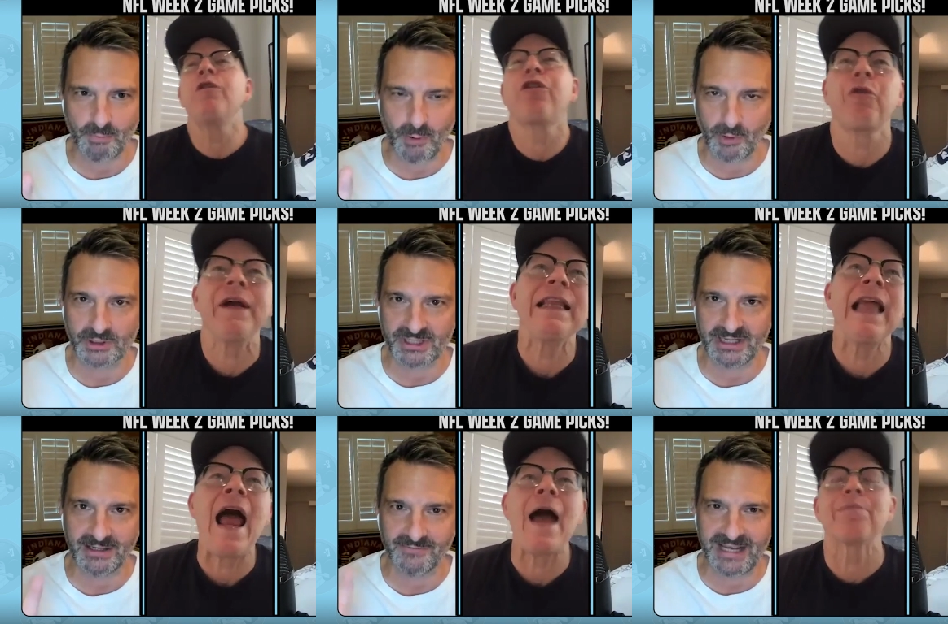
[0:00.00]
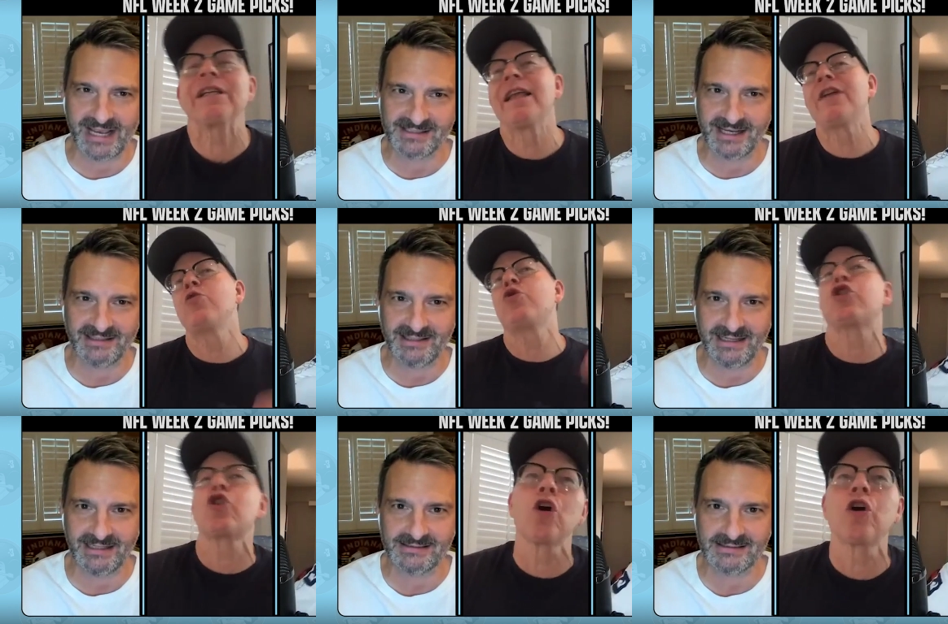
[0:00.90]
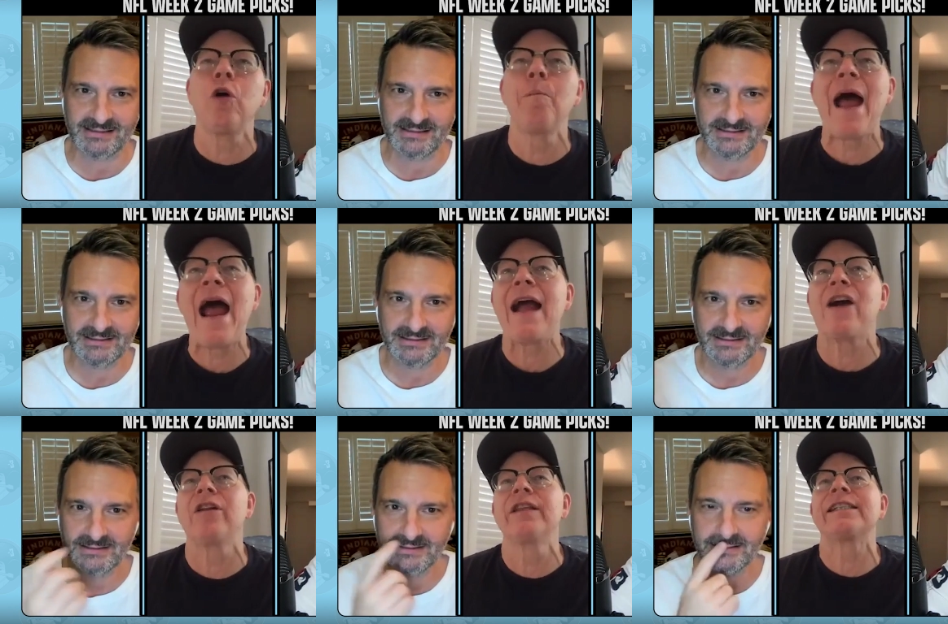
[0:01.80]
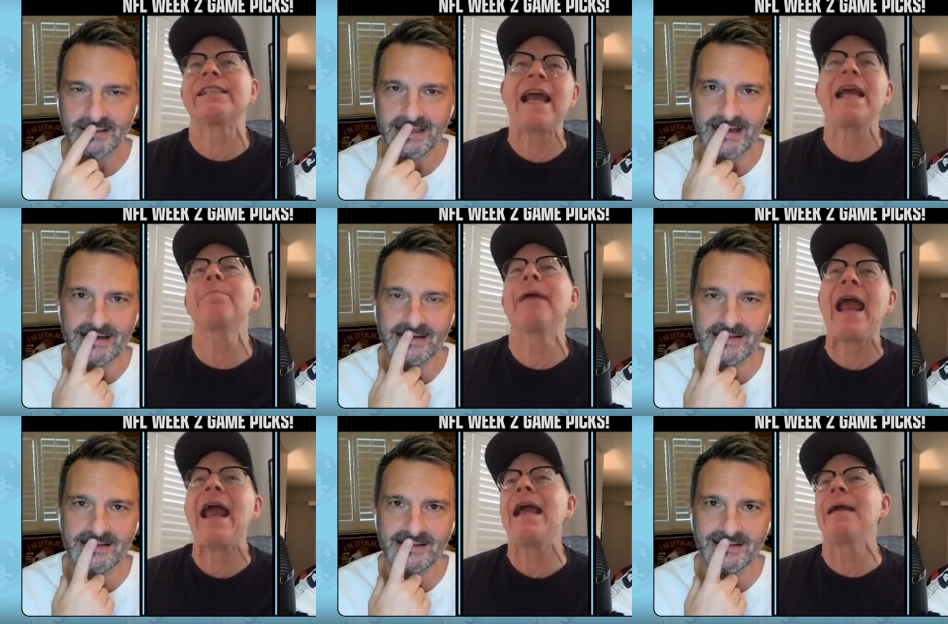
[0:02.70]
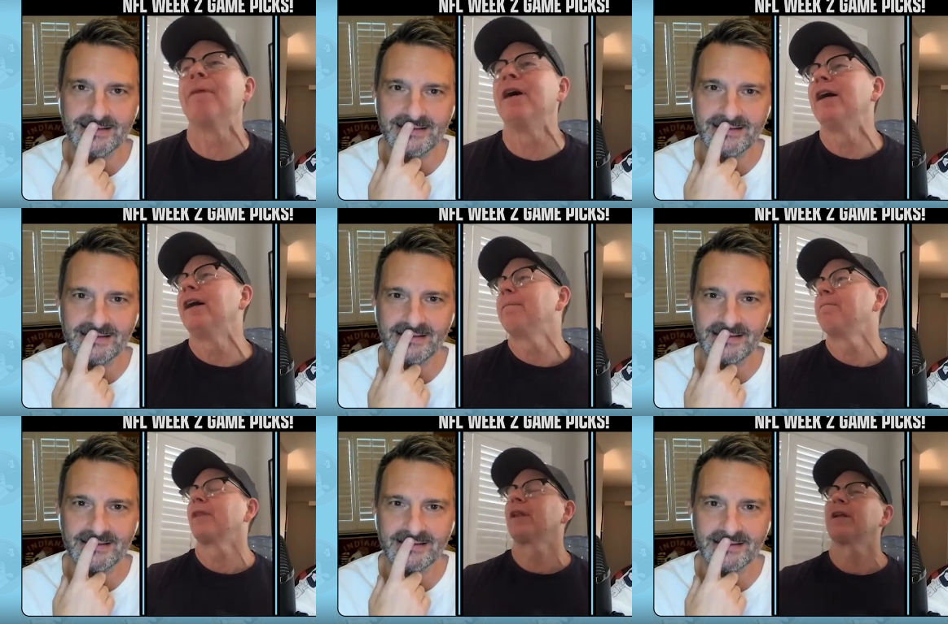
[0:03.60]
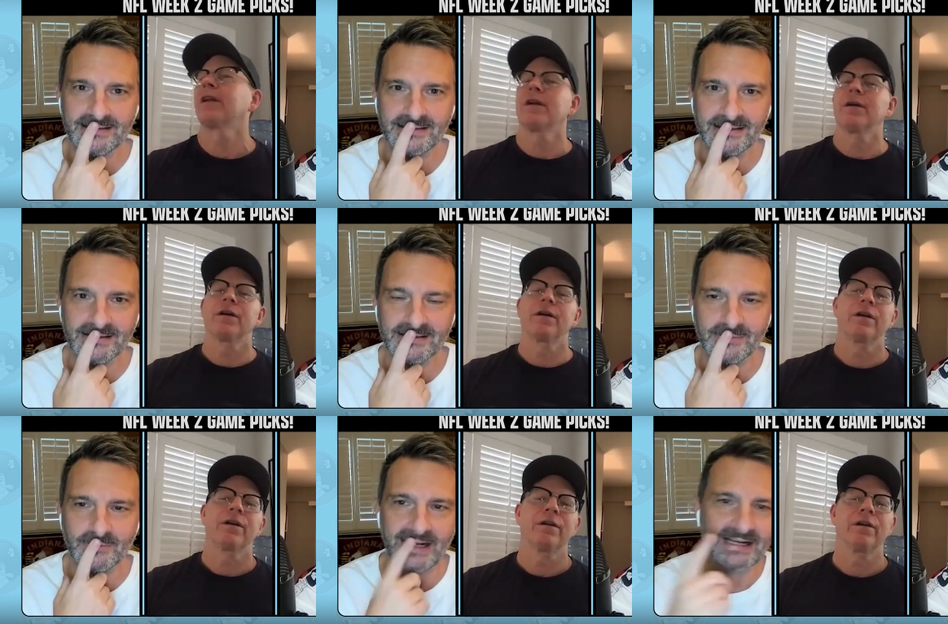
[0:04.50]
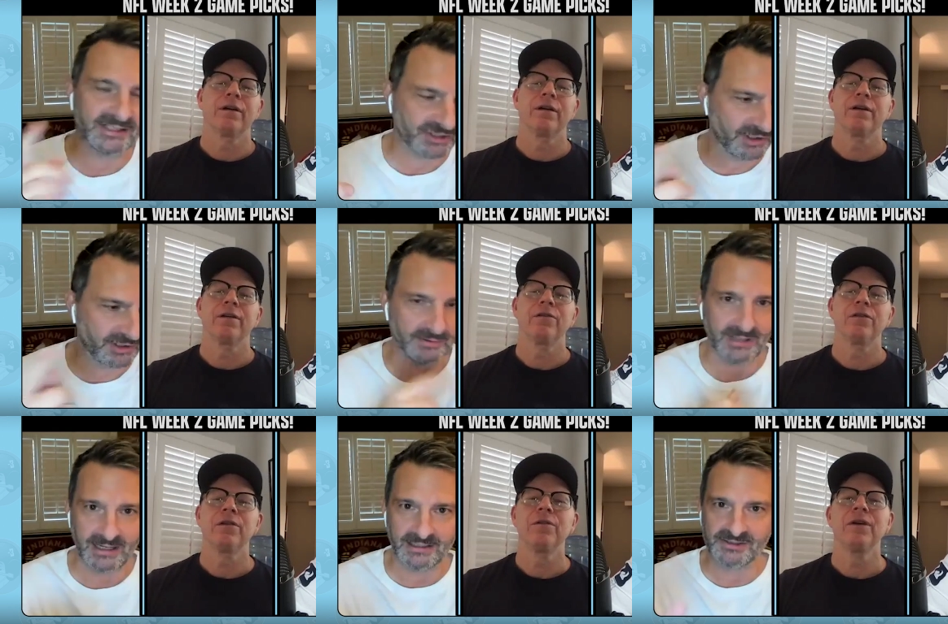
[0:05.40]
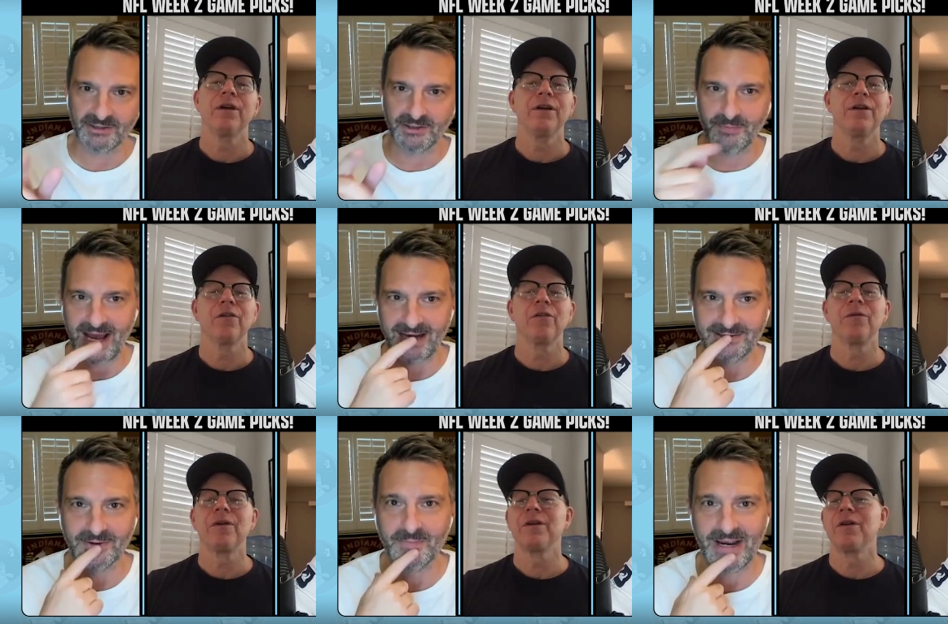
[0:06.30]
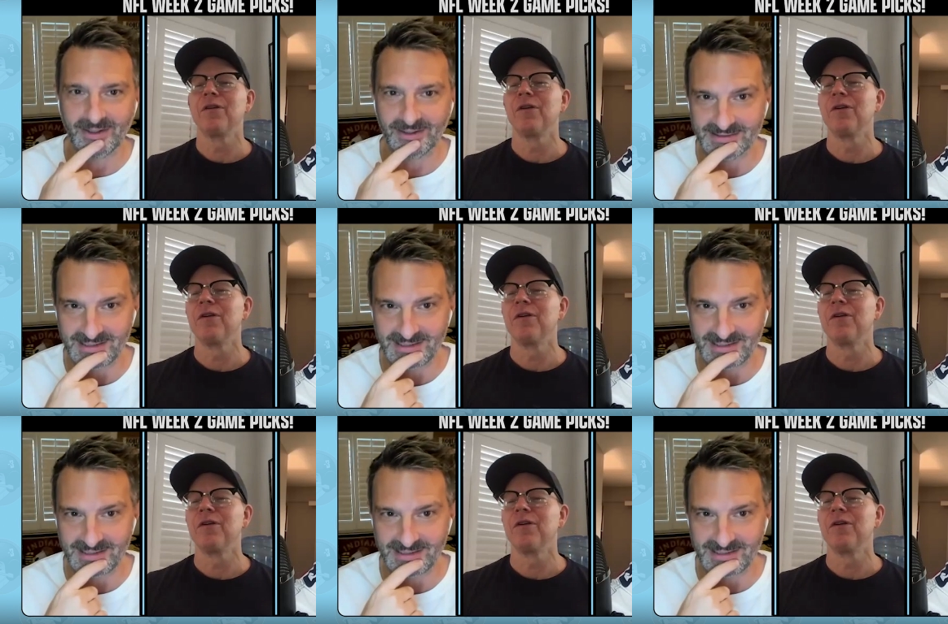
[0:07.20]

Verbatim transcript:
Speaker 1: portion of the SAT?
Speaker 2: Circle back on the same yeah. game.
Speaker 1: All right. Well, I'm going to circle. I'm going to circle back to America's